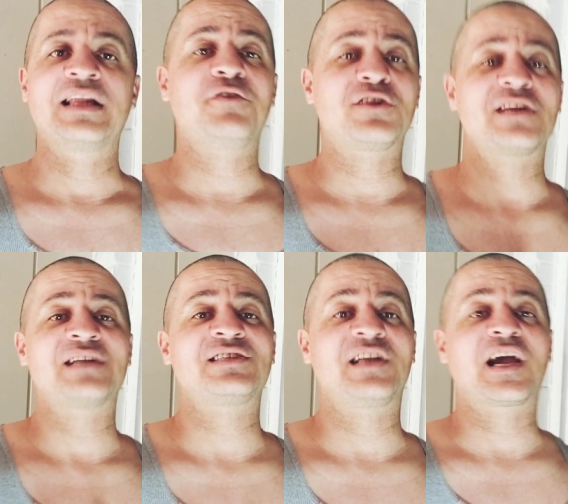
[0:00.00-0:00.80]
Your
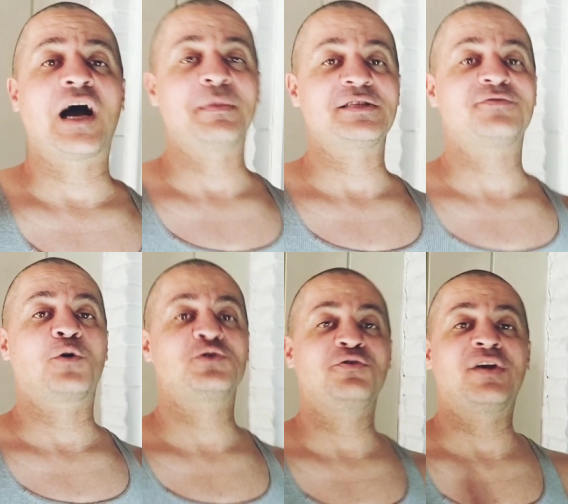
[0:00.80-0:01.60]
thoughts in the comments,
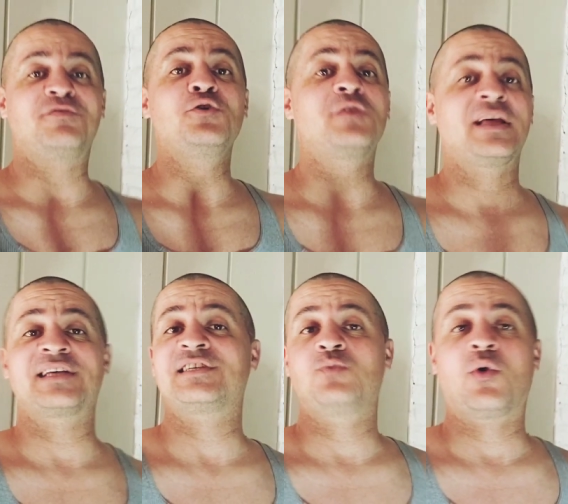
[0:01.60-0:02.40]
folks. If you think
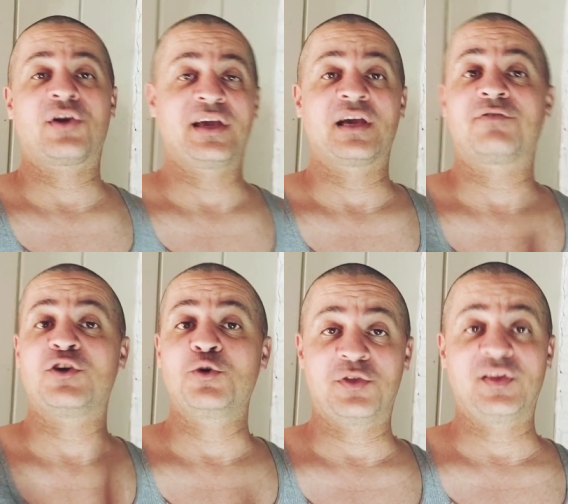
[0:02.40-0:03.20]
this is working, if
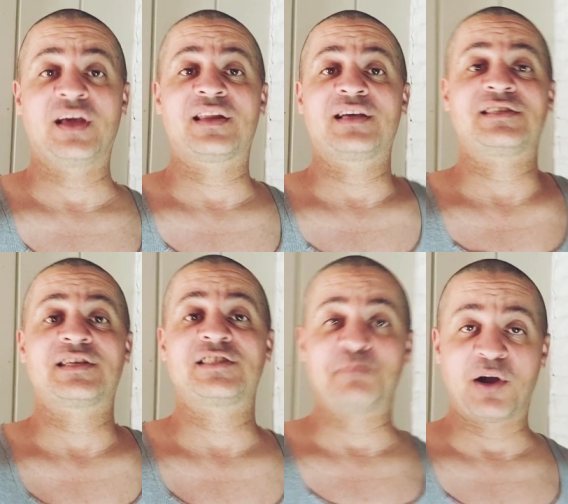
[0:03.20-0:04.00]
you think this
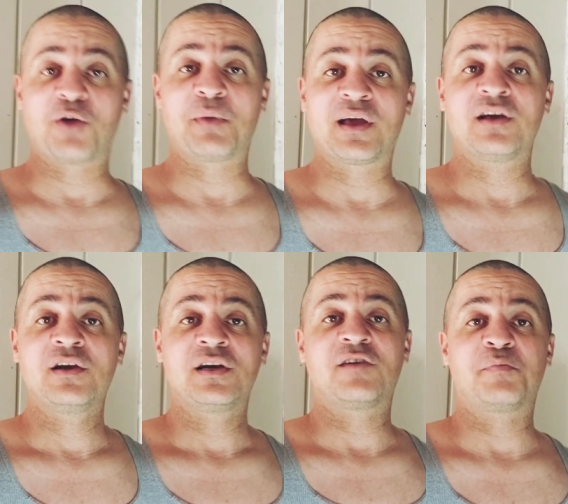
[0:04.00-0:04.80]
experiment
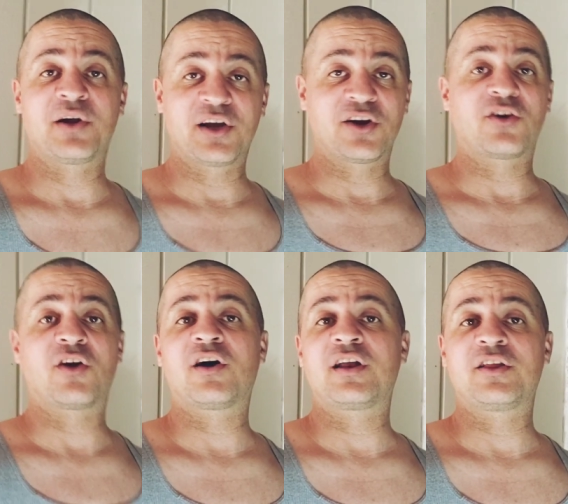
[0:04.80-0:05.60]
of bringing her
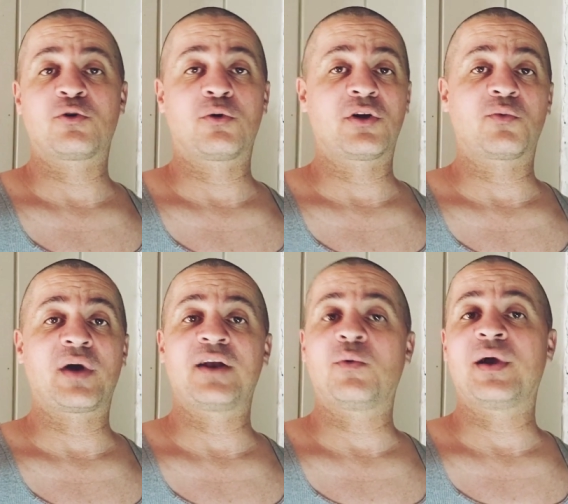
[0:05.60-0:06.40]
on and throwing her
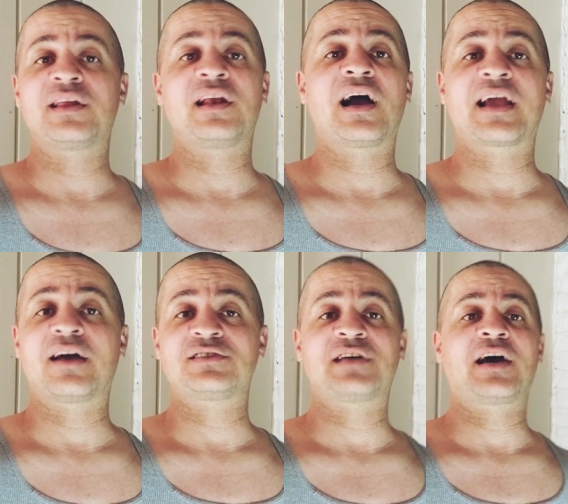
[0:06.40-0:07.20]
right away in the
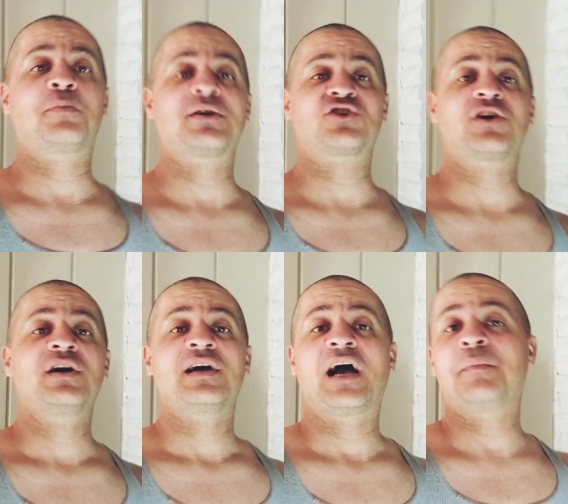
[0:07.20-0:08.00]
Knockouts title picture,
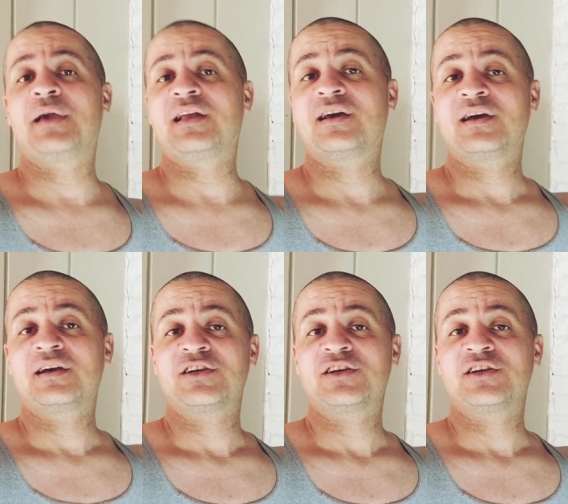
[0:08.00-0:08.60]
I mean,